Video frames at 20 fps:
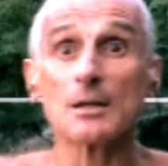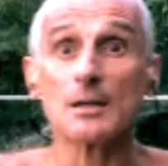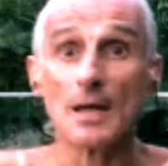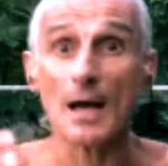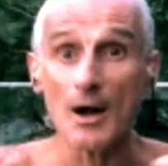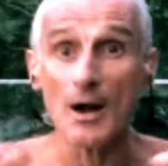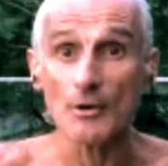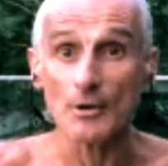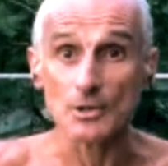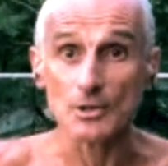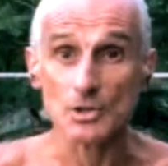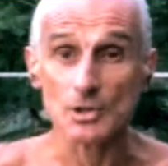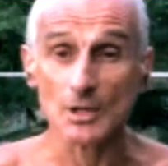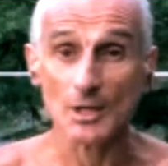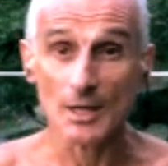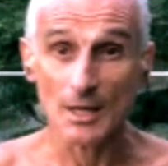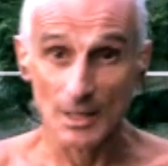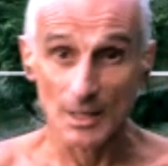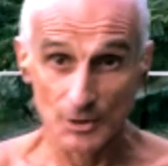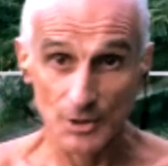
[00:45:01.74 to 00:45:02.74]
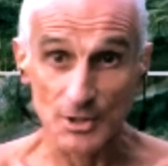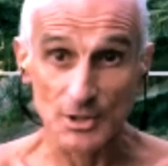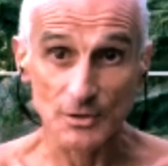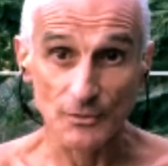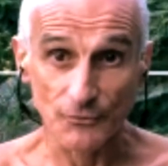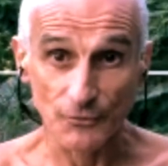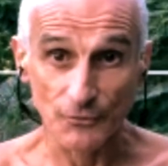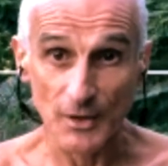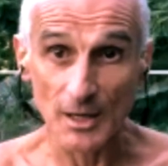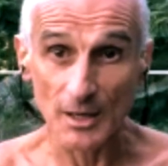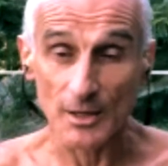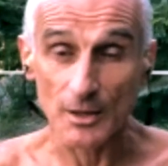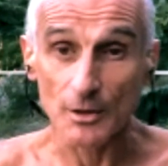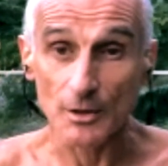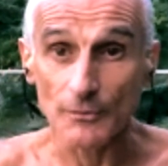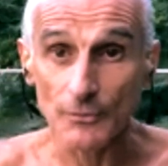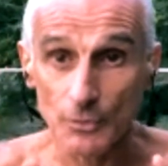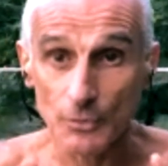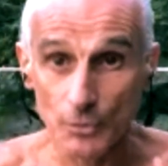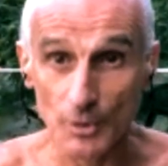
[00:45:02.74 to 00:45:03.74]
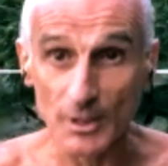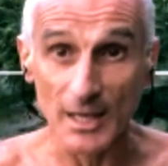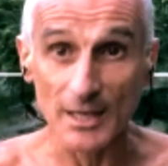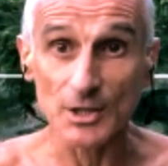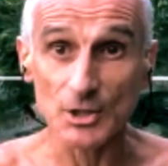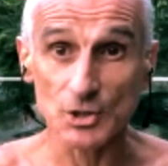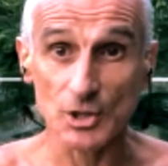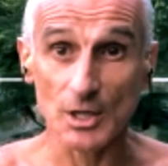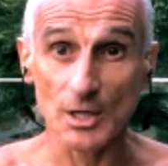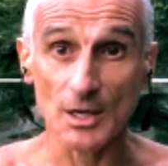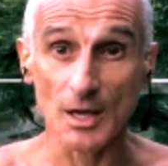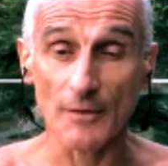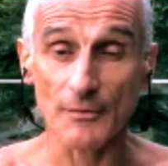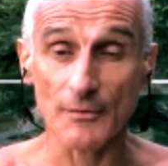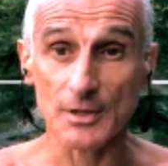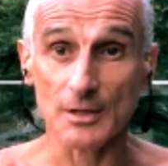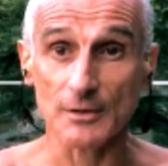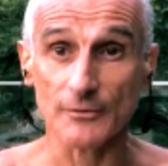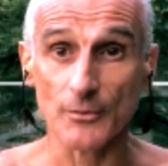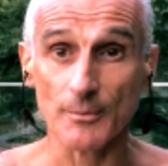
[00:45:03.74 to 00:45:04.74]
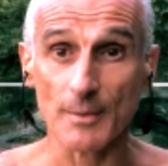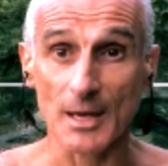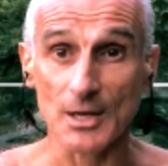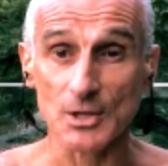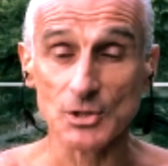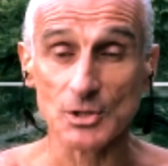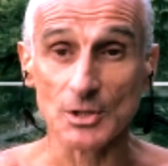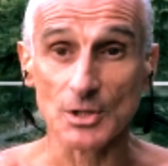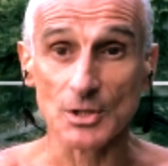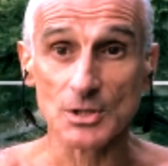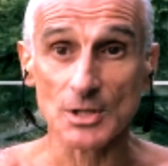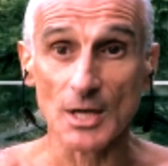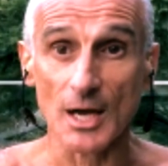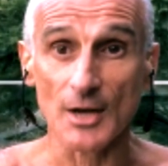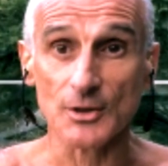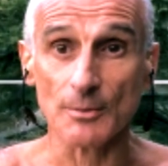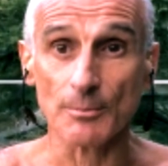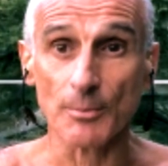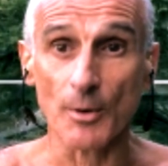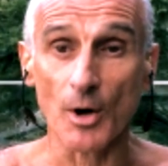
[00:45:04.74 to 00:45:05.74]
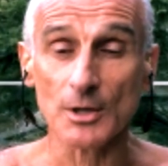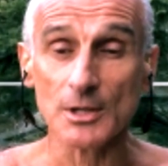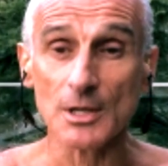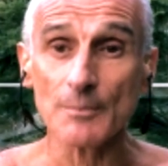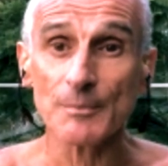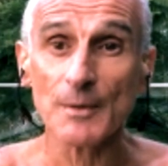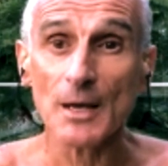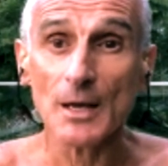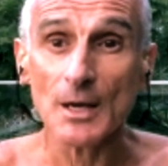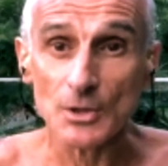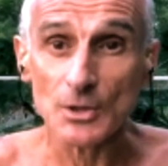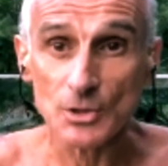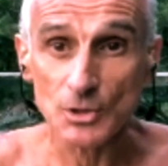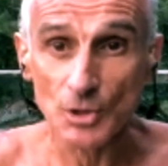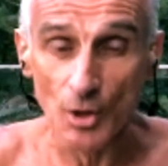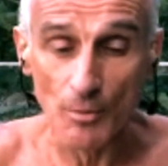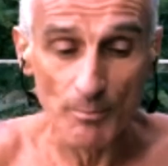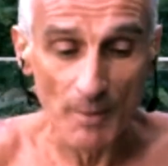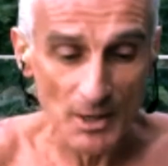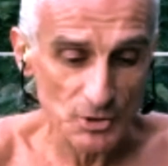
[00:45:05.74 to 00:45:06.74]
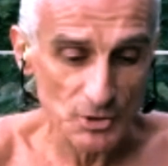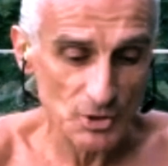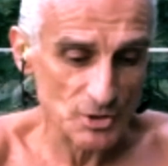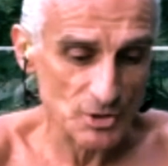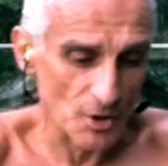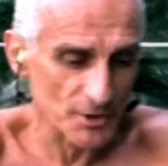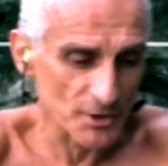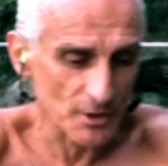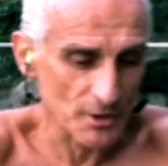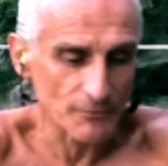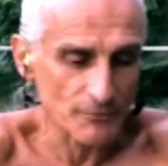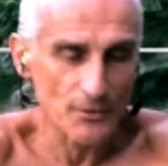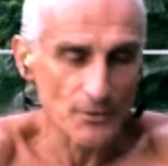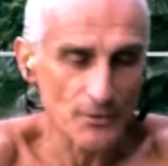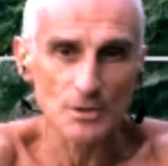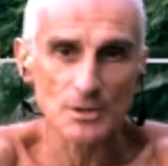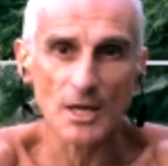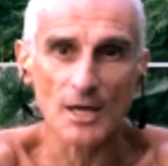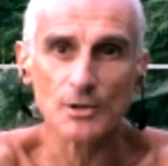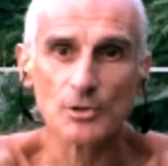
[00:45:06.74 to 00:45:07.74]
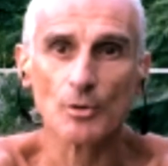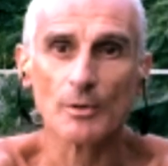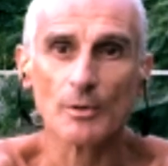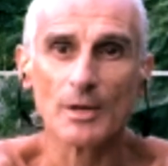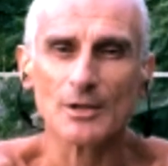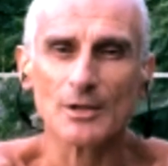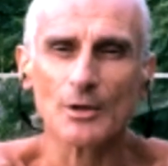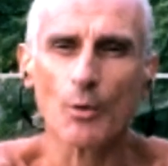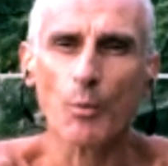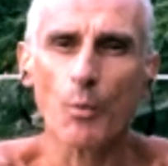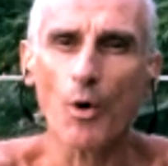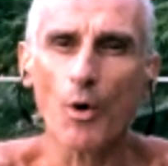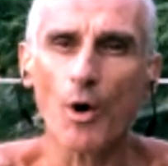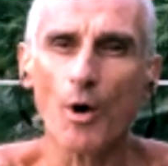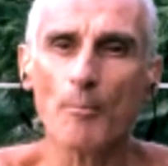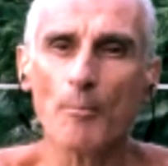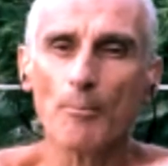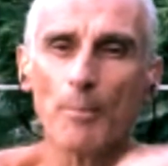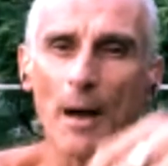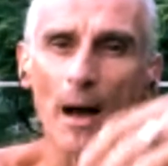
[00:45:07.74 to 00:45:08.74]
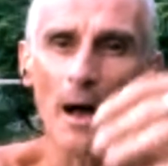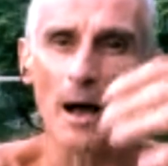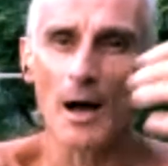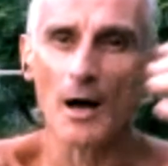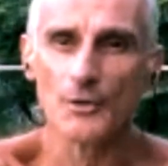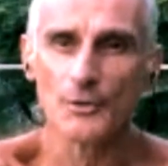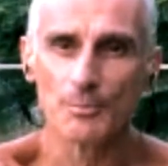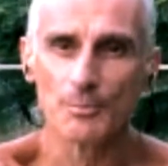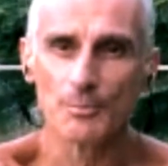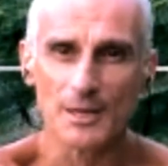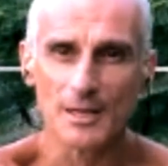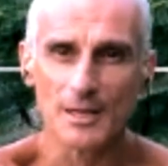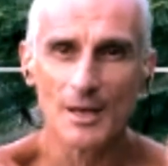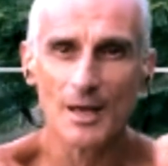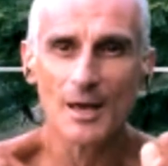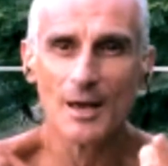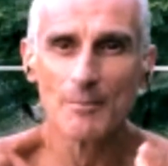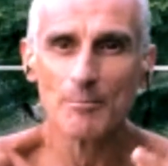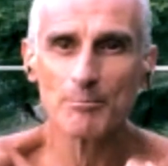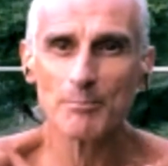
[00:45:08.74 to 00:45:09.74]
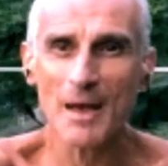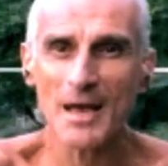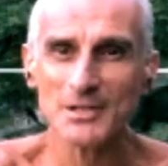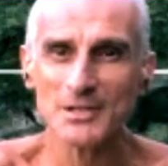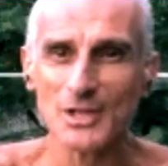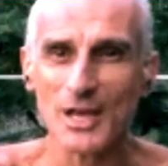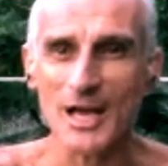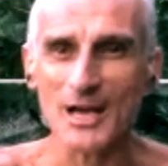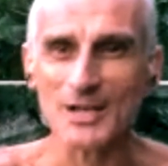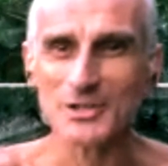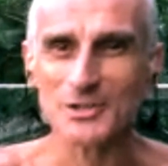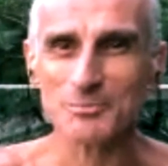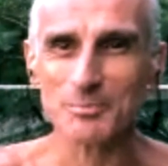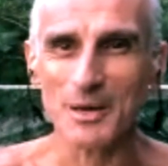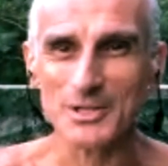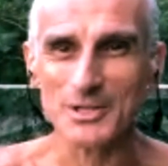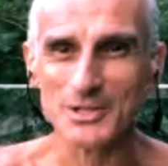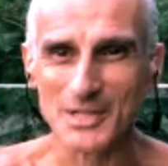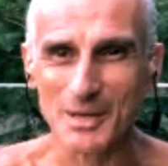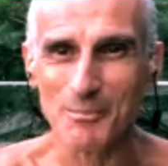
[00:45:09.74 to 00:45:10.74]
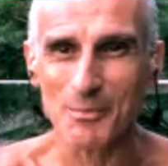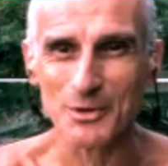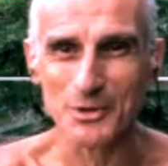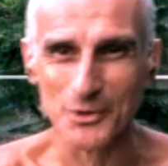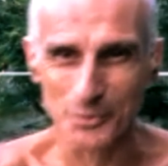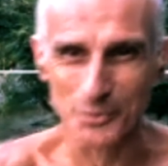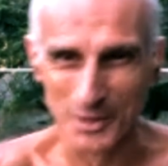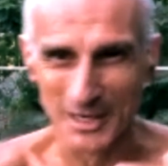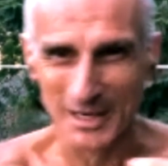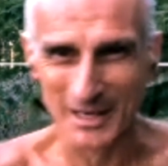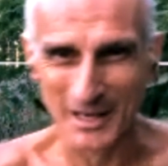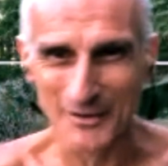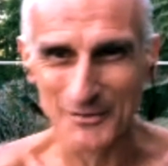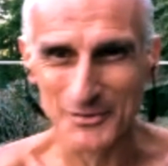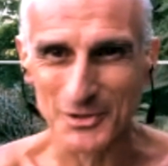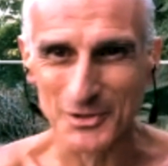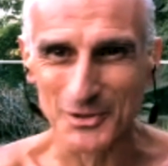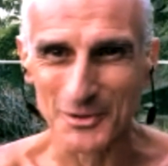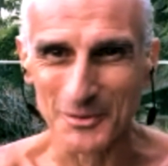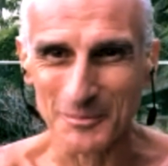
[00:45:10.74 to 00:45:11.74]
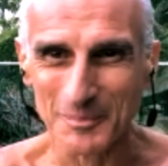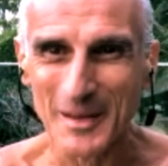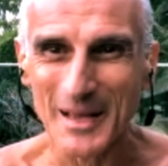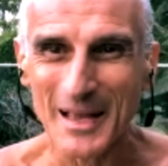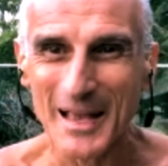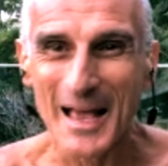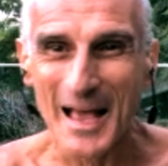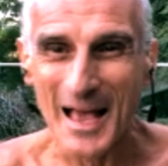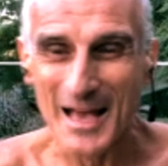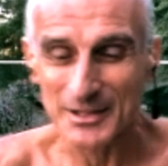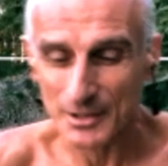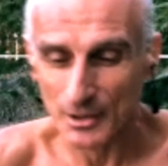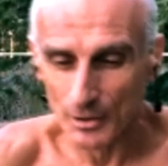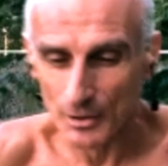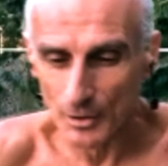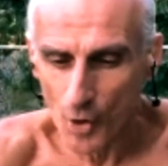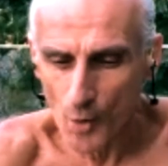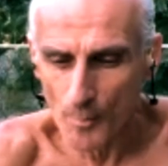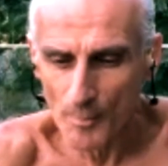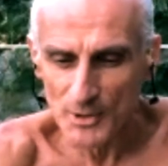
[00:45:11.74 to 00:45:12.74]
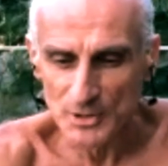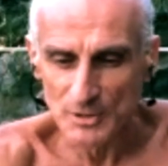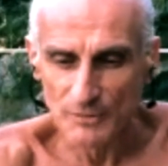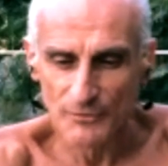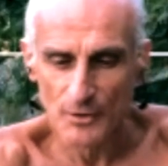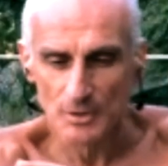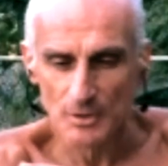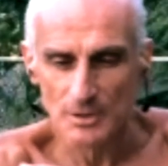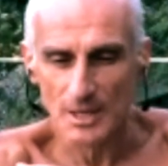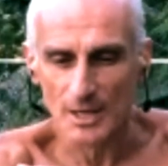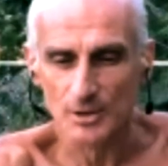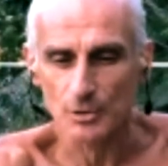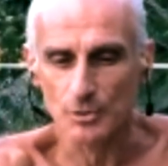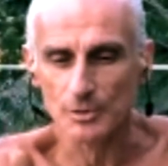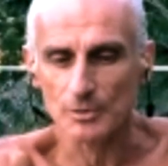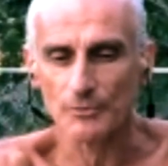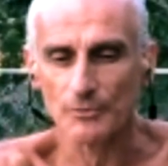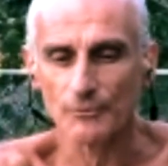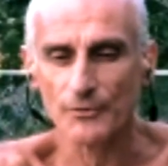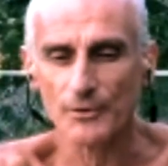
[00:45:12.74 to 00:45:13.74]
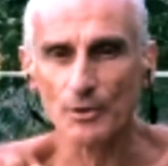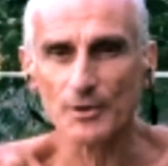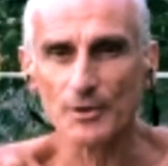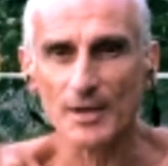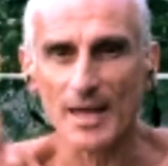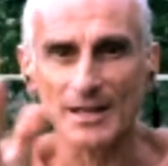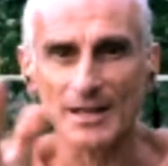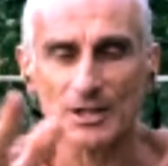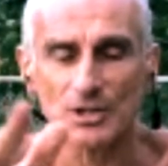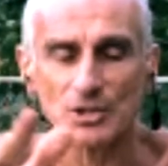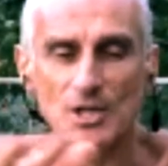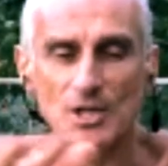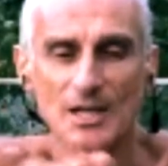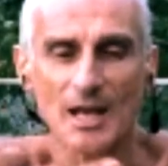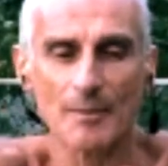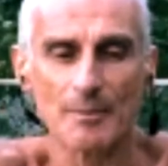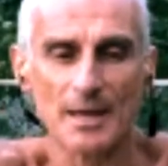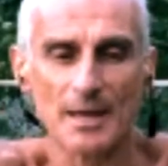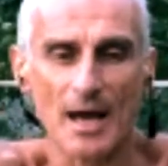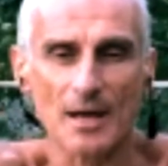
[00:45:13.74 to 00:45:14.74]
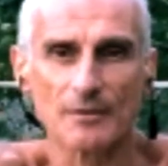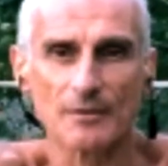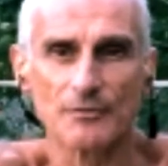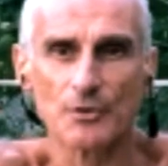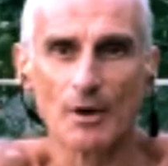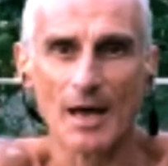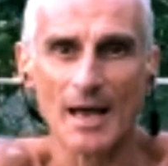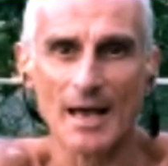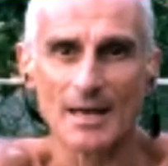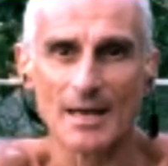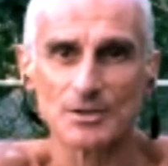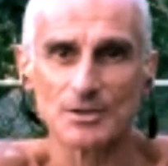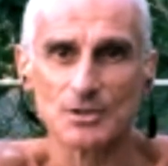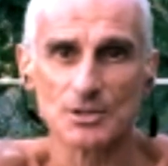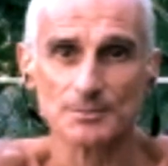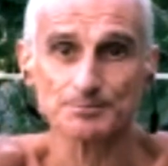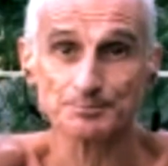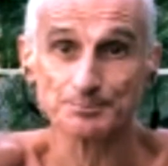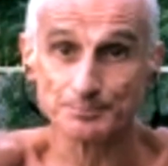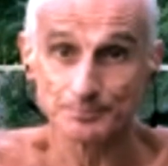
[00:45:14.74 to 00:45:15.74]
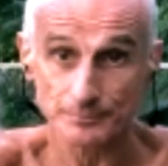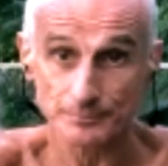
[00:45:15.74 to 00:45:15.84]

encourage this feeling of good energy and loving information inside the body, so much so that it feels like you're in a warm bath being massaged by someone who really loves you. And it almost feels like you can feel the energy coming out of your hands.